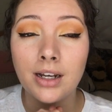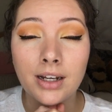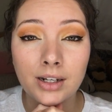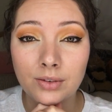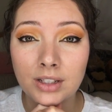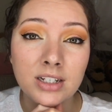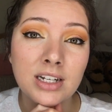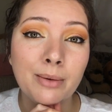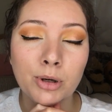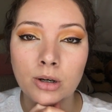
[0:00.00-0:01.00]
I don't think
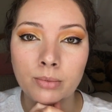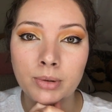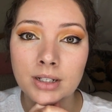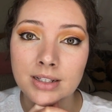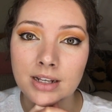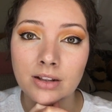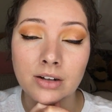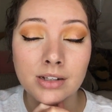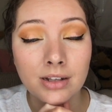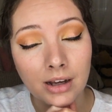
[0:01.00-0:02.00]
Dab Herb Concealer
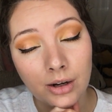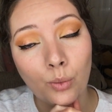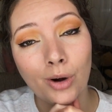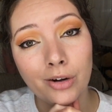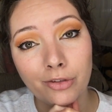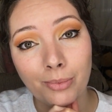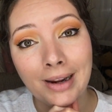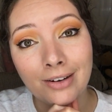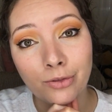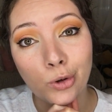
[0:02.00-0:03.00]
is gonna work for me,
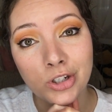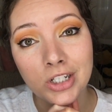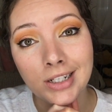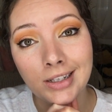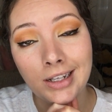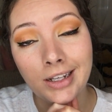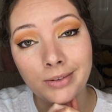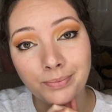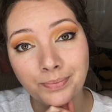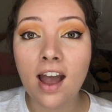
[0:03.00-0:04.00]
unfortunately.
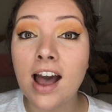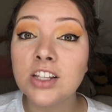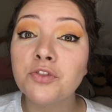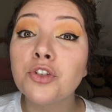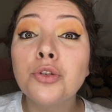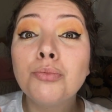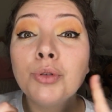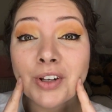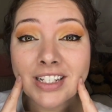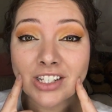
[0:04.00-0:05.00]
As for the
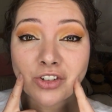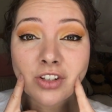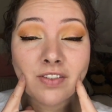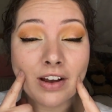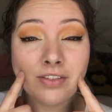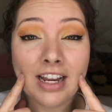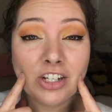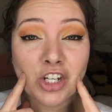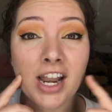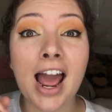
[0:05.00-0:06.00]
Moody Sisters
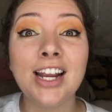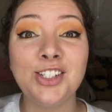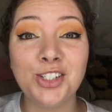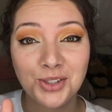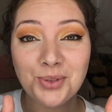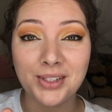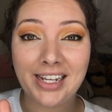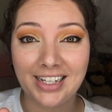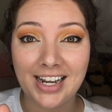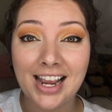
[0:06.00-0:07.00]
foundation, I do
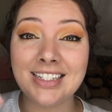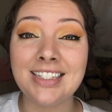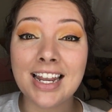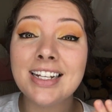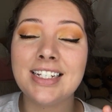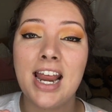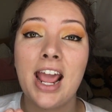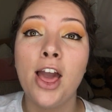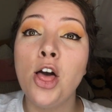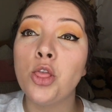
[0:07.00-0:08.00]
like it. I set it
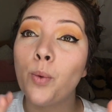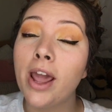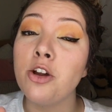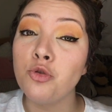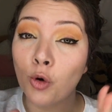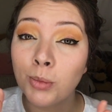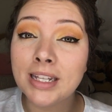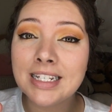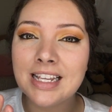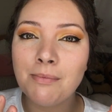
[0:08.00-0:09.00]
today the way I
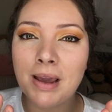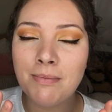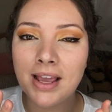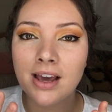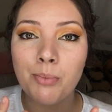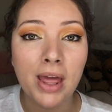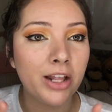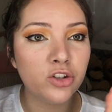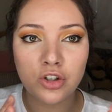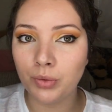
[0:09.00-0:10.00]
normally set my makeup and
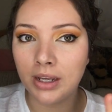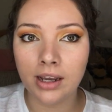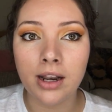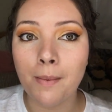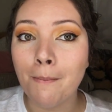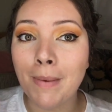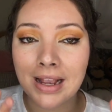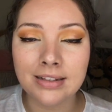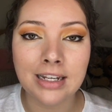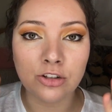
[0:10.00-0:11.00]
it's doing an
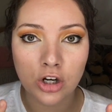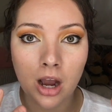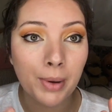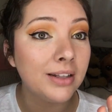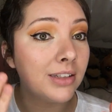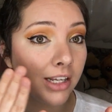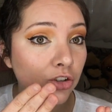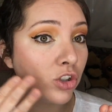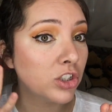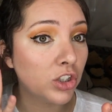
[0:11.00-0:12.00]
amazing job. It
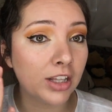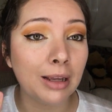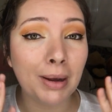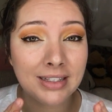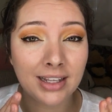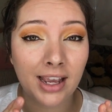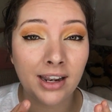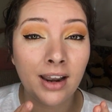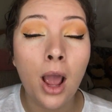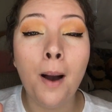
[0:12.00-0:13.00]
does just look like my
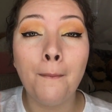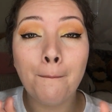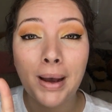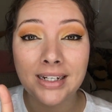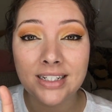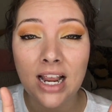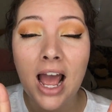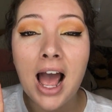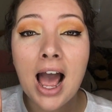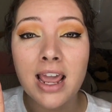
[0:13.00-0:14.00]
skin, but
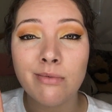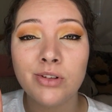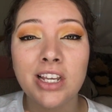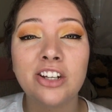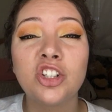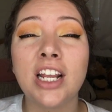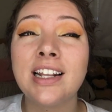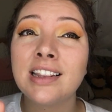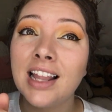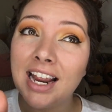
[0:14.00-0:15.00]
I am using a shade
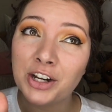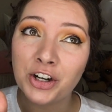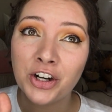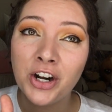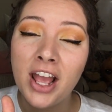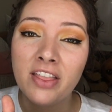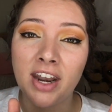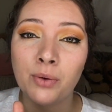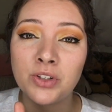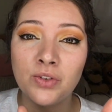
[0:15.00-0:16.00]
lighter than
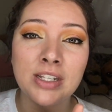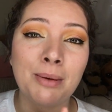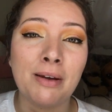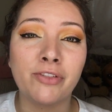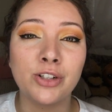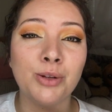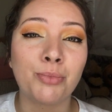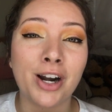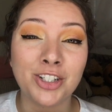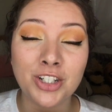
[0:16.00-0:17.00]
I was using in my first
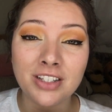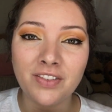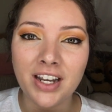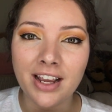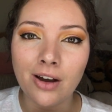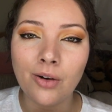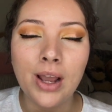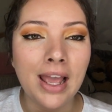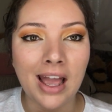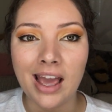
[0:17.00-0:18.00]
impressions video
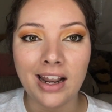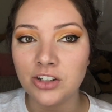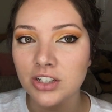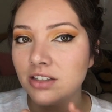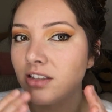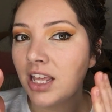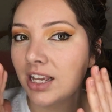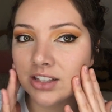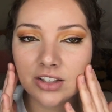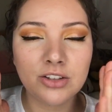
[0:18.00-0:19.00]
and I just think
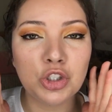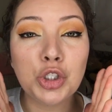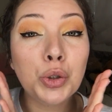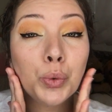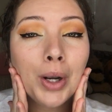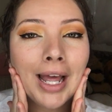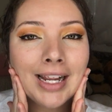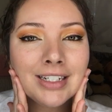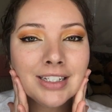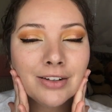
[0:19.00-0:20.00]
it's too
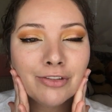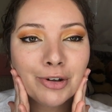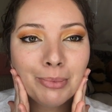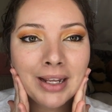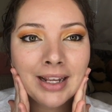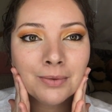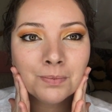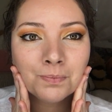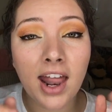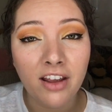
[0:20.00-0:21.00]
light for me
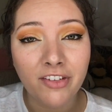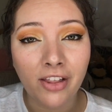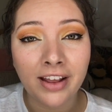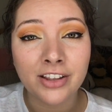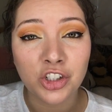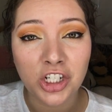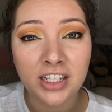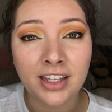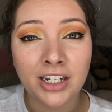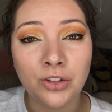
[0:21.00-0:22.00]
and I felt like the
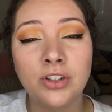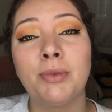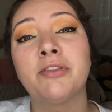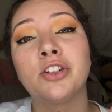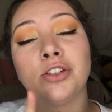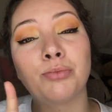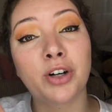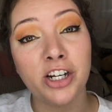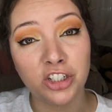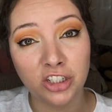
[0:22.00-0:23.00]
shade that I used in my first
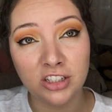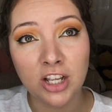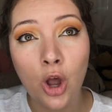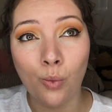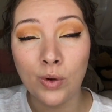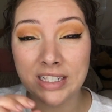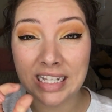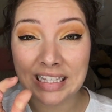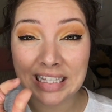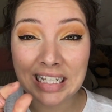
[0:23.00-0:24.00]
impressions was a
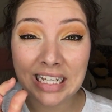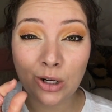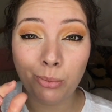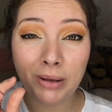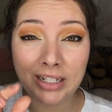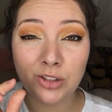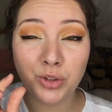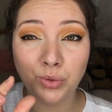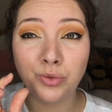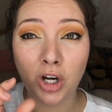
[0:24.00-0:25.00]
little bit
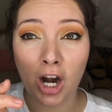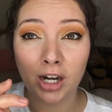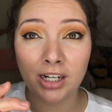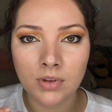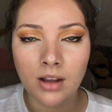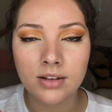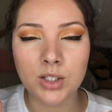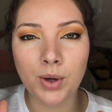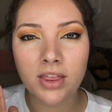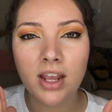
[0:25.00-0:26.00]
too dark
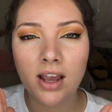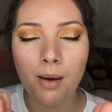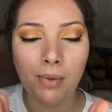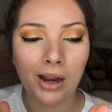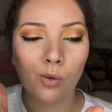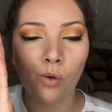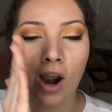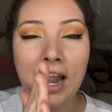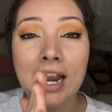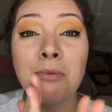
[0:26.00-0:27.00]
so I think I'm like
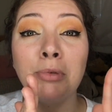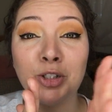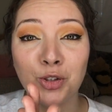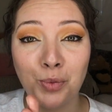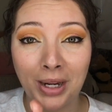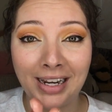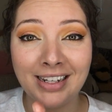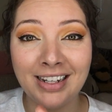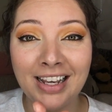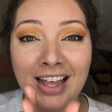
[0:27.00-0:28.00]
right in between
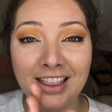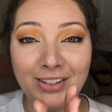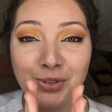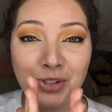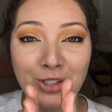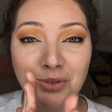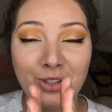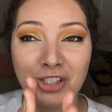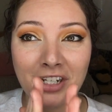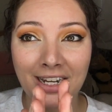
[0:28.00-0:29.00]
those two
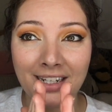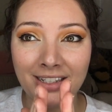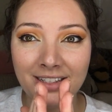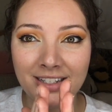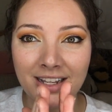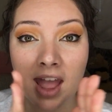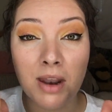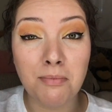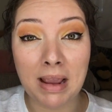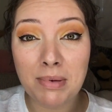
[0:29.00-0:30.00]
shades.
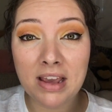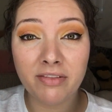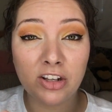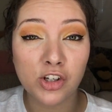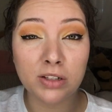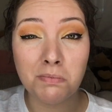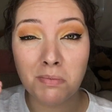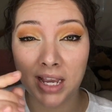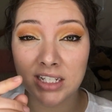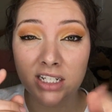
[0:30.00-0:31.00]
And maybe if I just
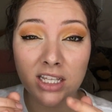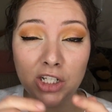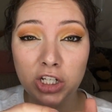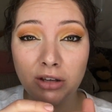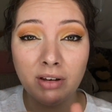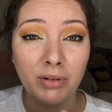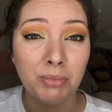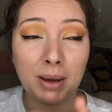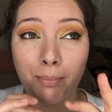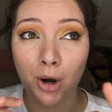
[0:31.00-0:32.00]
mixed the two, it would
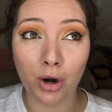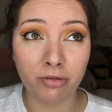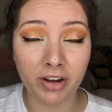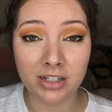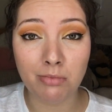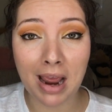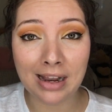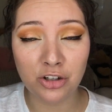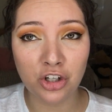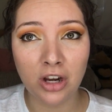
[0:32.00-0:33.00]
be a perfect
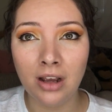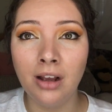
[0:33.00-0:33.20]
match.